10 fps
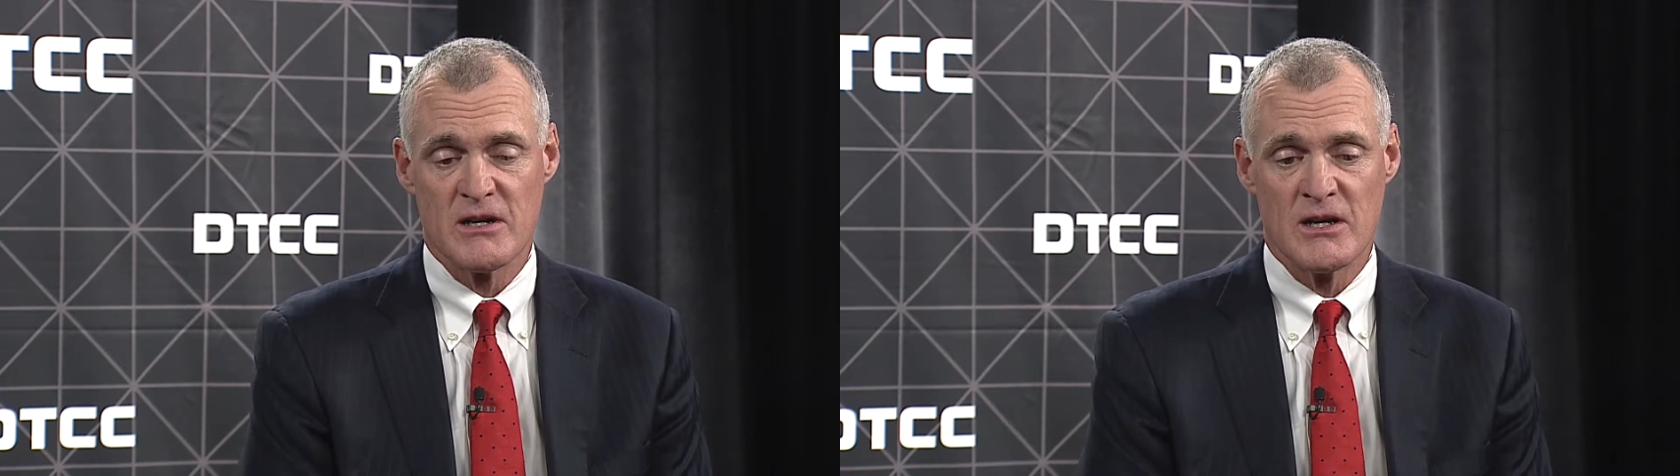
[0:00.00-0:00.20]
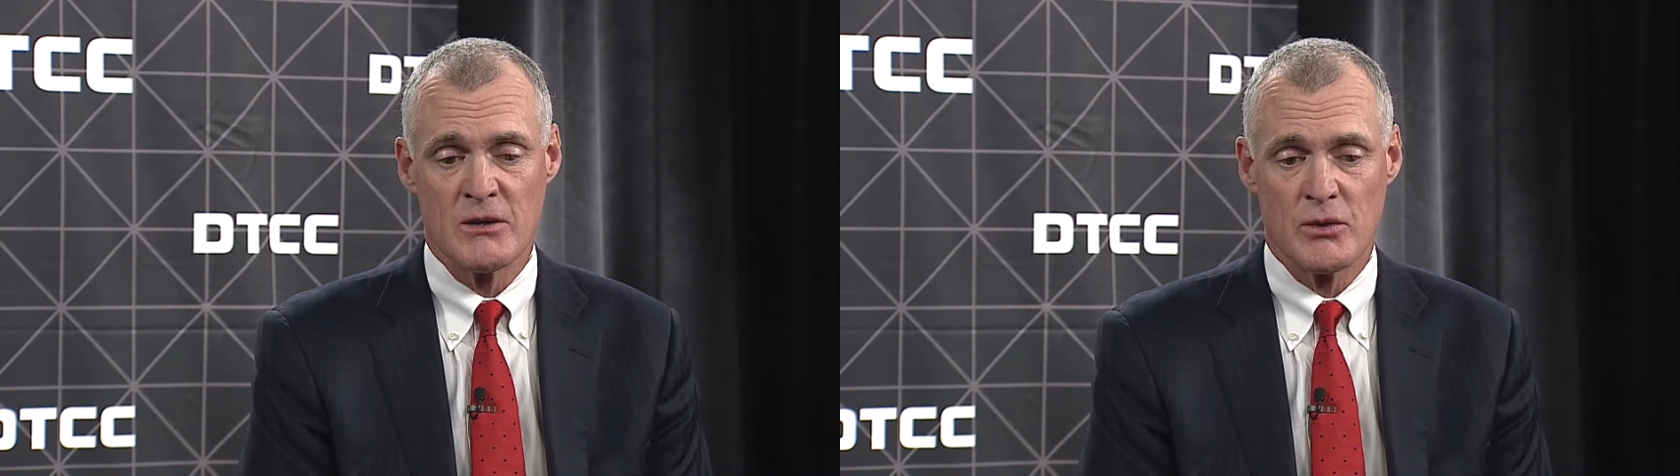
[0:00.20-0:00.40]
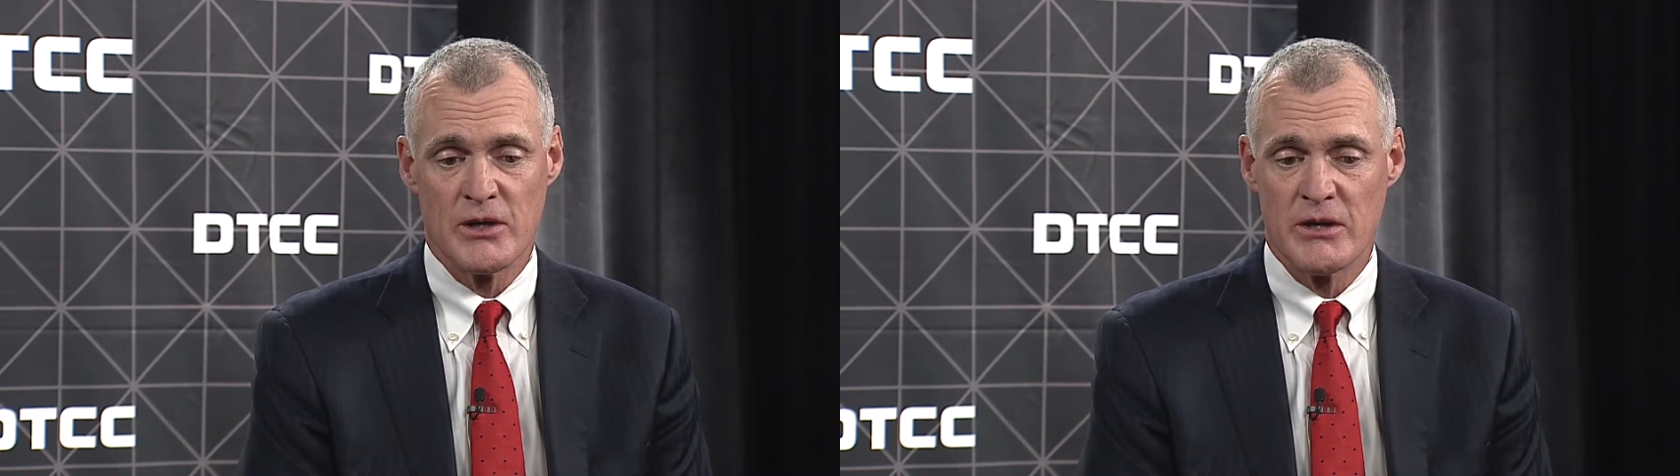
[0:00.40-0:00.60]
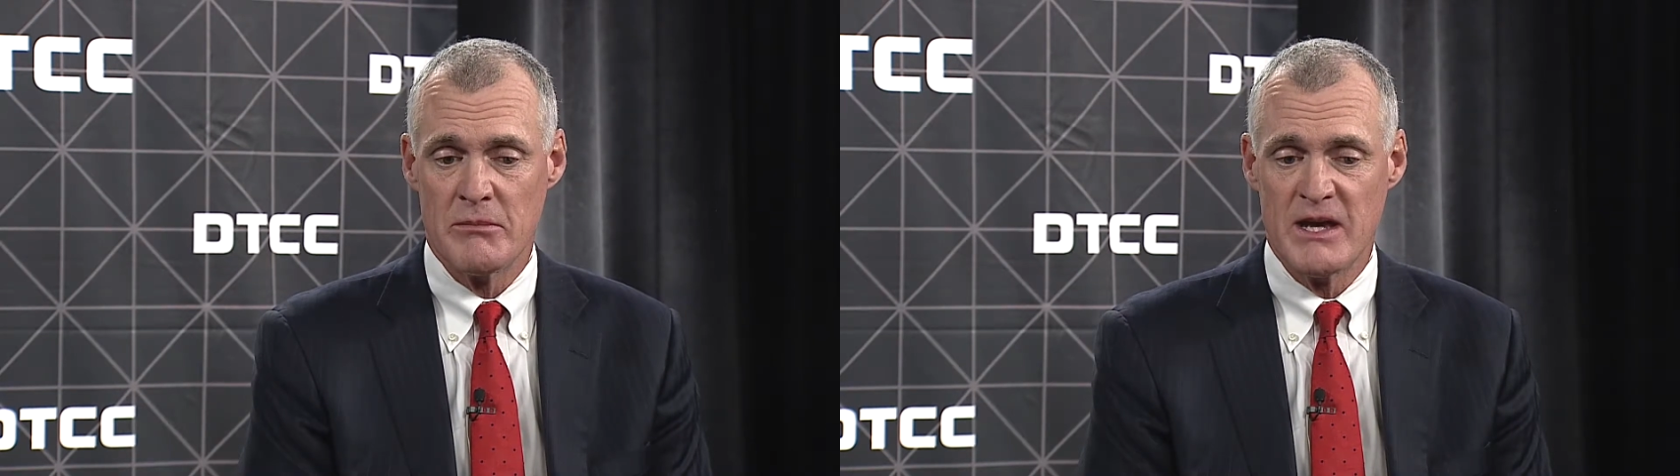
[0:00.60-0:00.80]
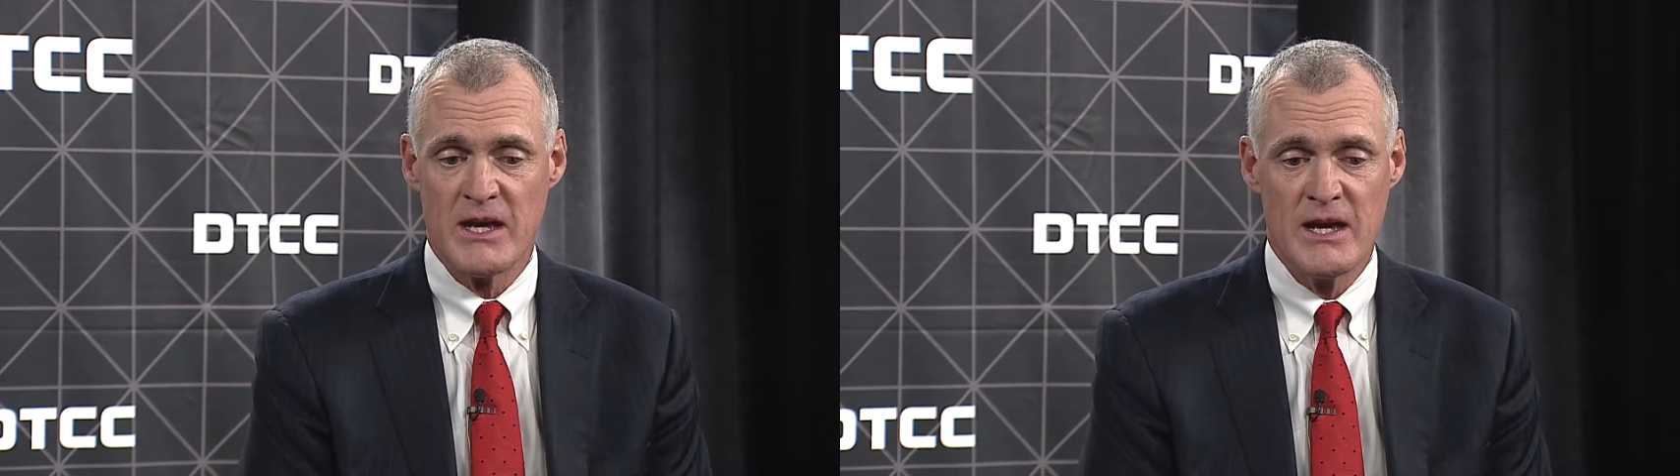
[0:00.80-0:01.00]
were going to
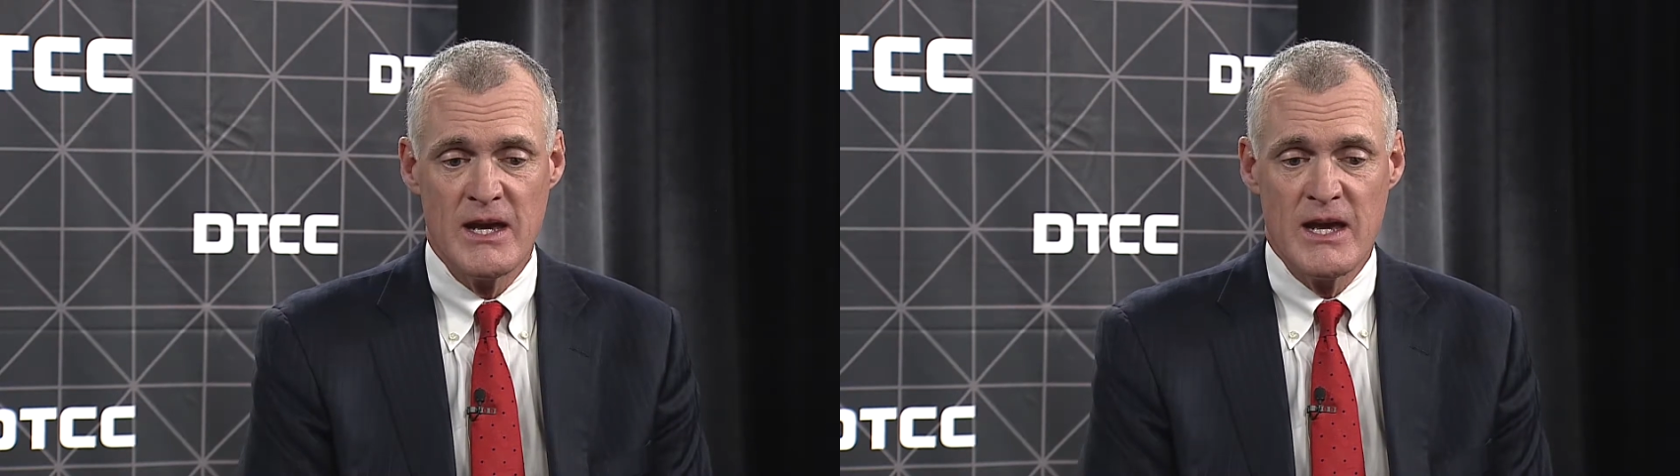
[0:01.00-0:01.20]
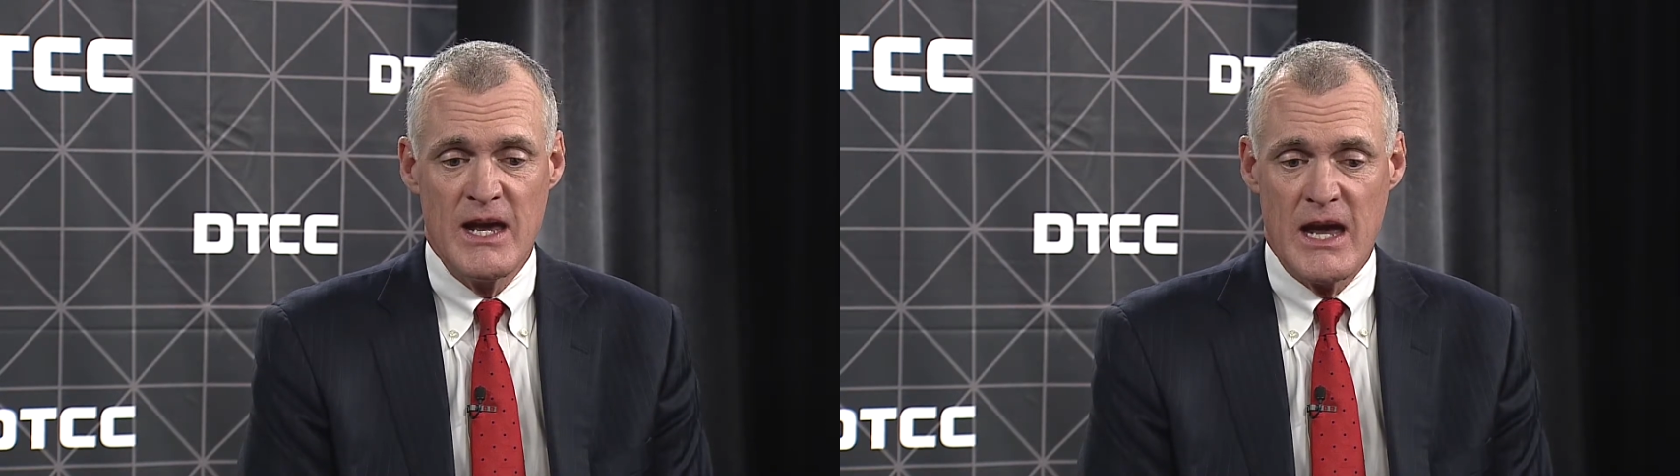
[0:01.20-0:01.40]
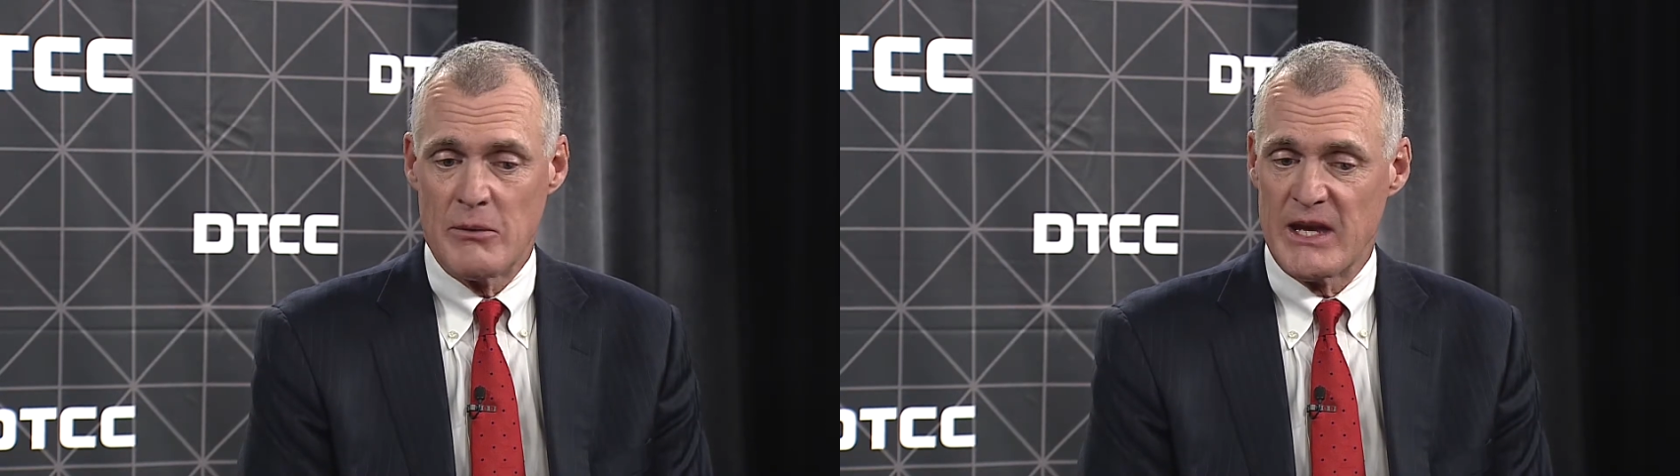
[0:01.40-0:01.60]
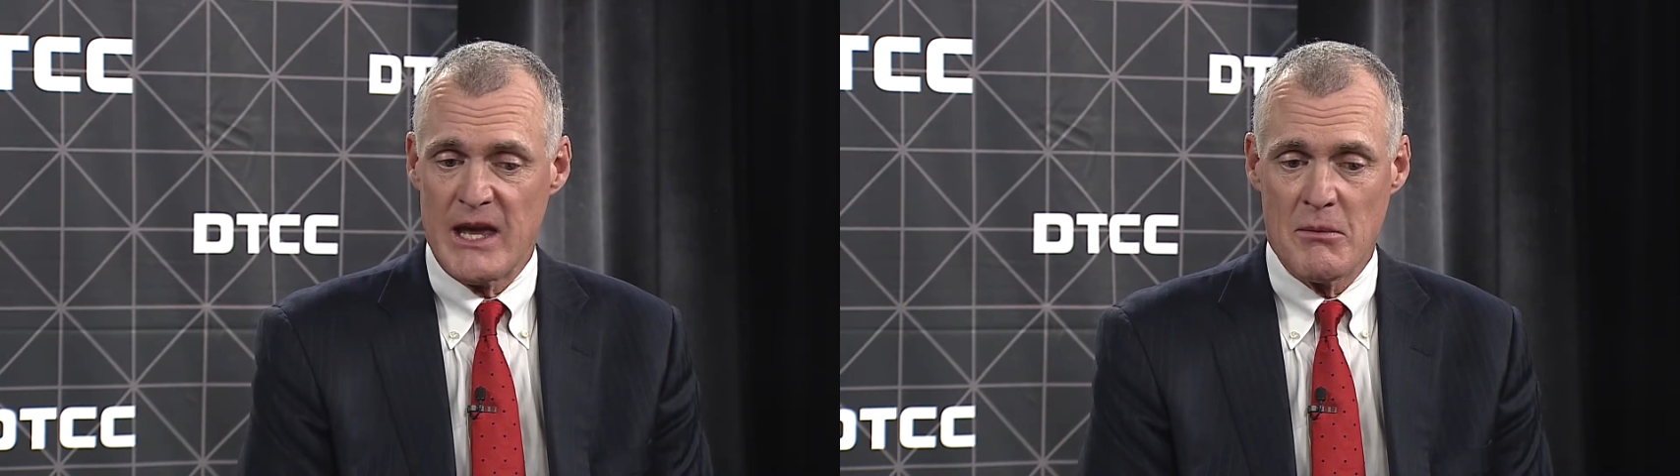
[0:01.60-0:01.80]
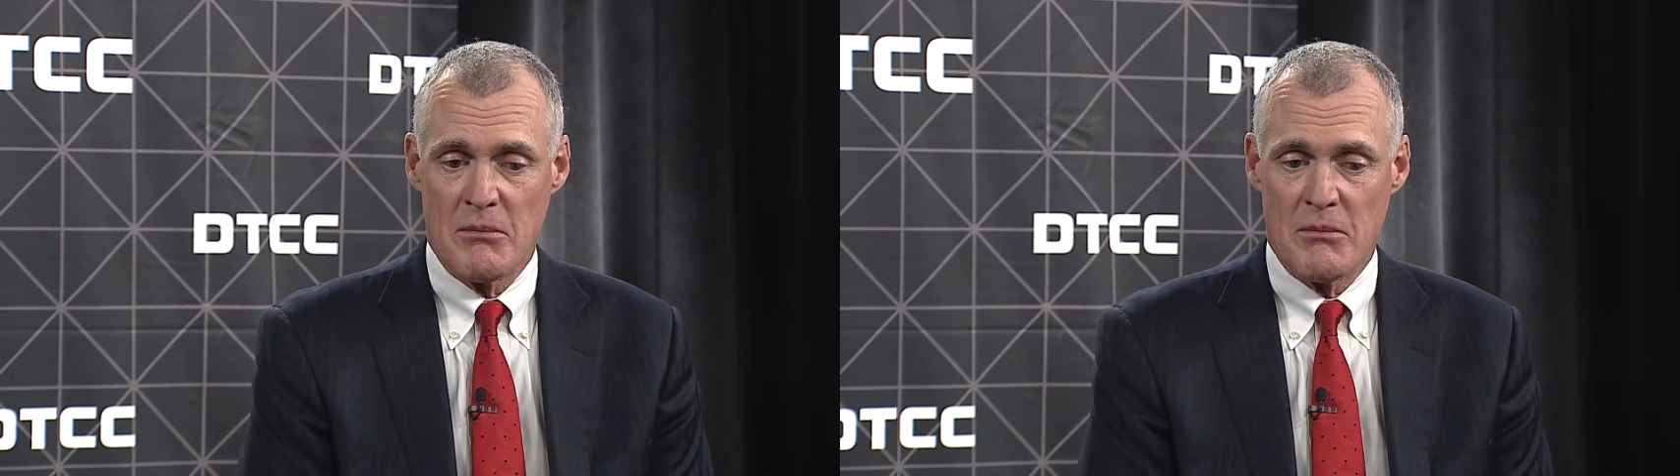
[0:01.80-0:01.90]
be. And we came